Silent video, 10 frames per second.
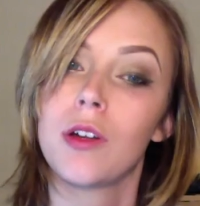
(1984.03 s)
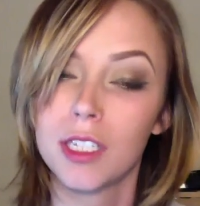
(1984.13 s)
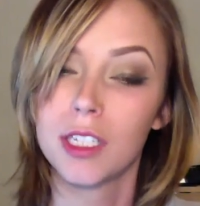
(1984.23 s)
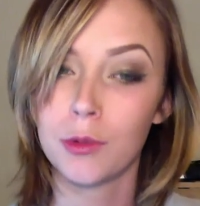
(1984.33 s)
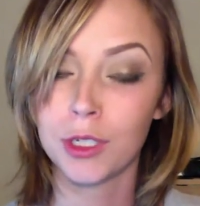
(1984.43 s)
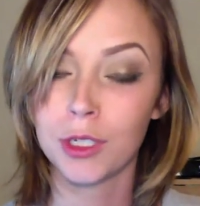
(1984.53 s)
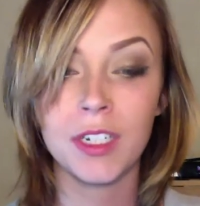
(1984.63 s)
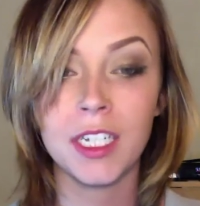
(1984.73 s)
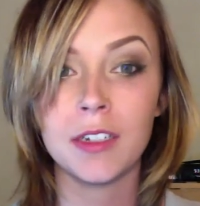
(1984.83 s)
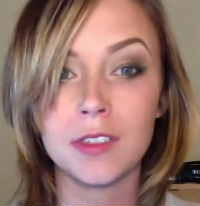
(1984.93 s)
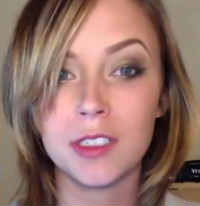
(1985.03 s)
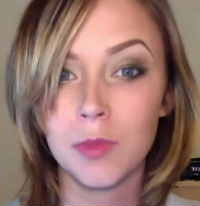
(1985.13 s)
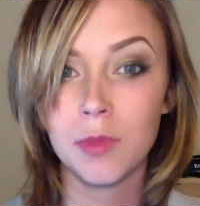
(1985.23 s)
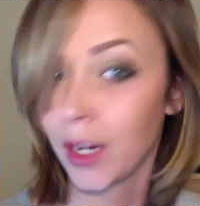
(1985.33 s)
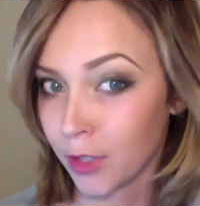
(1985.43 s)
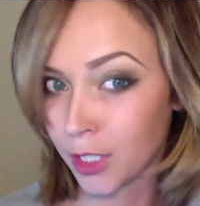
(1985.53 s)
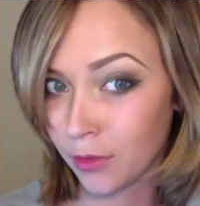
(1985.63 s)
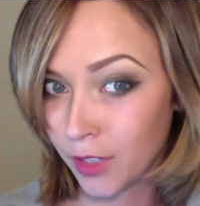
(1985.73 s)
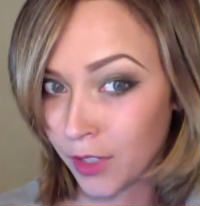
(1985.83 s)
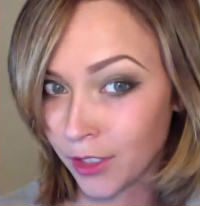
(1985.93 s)
the older videos whenever you
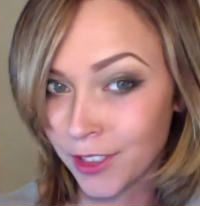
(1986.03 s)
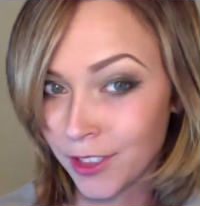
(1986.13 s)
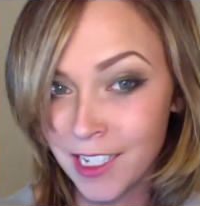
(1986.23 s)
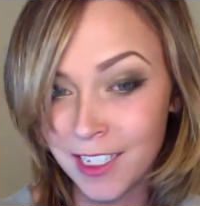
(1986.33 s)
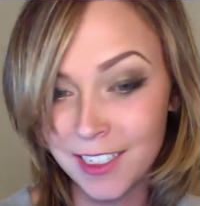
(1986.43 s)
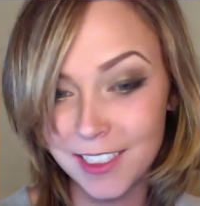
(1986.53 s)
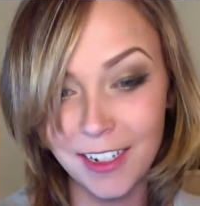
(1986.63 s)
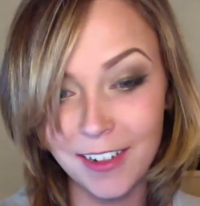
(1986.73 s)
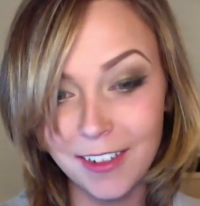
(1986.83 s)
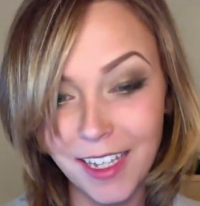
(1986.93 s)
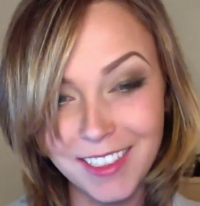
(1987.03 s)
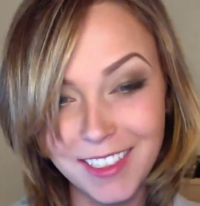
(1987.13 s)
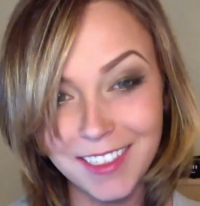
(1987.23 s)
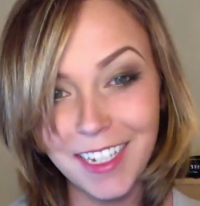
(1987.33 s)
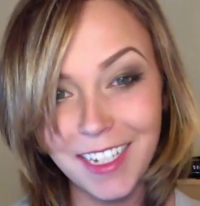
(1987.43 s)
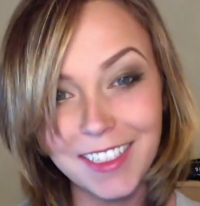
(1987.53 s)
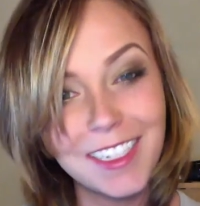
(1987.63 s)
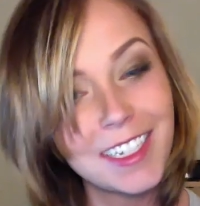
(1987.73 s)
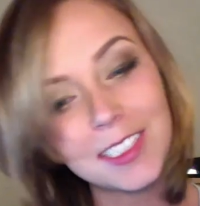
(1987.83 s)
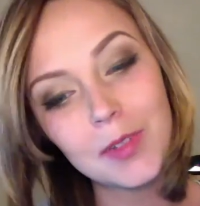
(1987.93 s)
feel. So, yes, see you guys
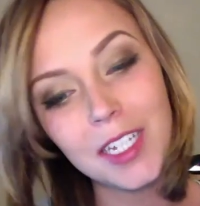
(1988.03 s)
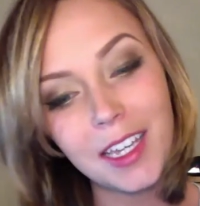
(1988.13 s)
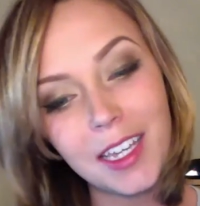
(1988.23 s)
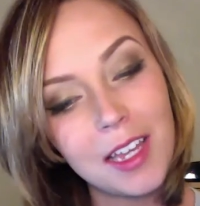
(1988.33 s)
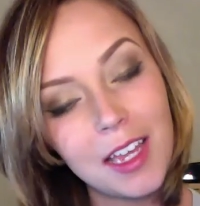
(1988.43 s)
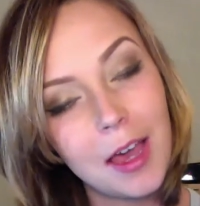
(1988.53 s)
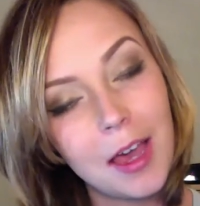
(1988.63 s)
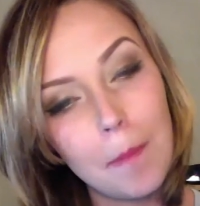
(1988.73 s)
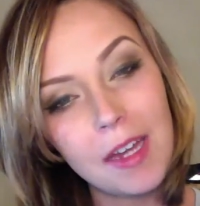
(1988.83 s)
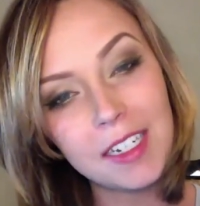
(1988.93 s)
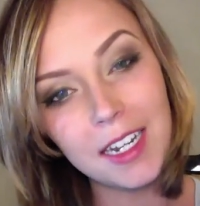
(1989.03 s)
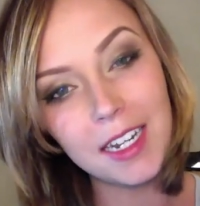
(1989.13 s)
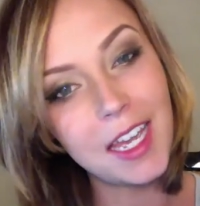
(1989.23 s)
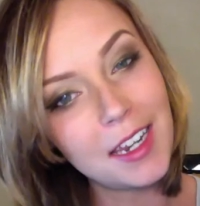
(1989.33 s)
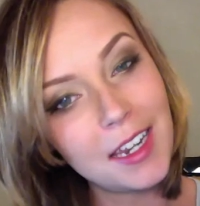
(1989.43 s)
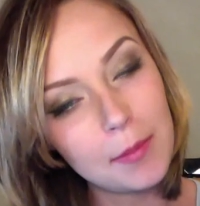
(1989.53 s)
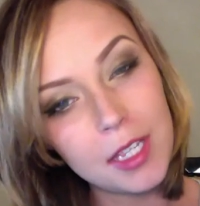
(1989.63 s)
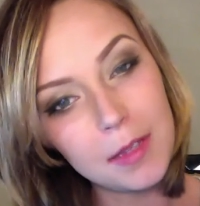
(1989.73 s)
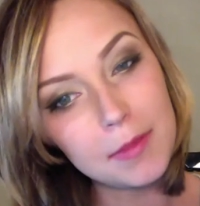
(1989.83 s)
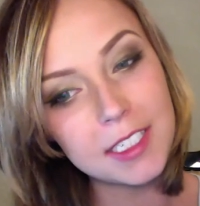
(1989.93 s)
next week, Monday night, 9 p.m.
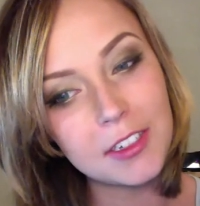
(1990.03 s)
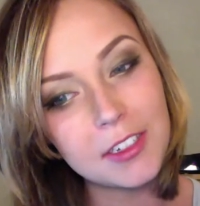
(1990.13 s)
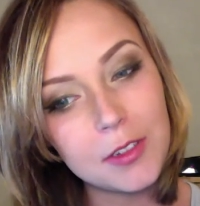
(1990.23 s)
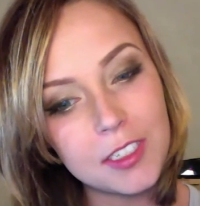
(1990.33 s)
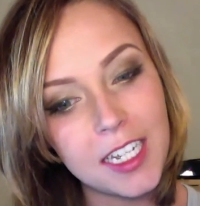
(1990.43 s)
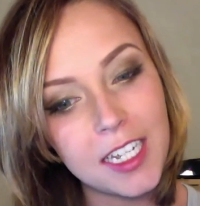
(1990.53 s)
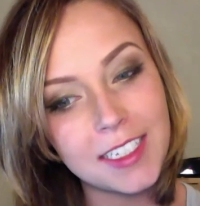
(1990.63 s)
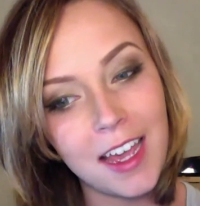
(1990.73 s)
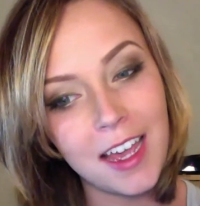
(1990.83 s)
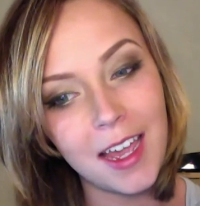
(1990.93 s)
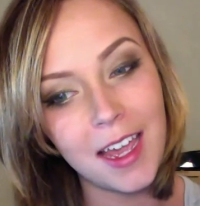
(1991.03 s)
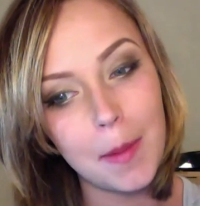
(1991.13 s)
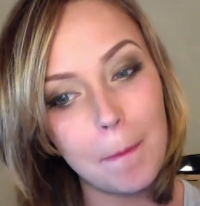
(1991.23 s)
Eastern USA time.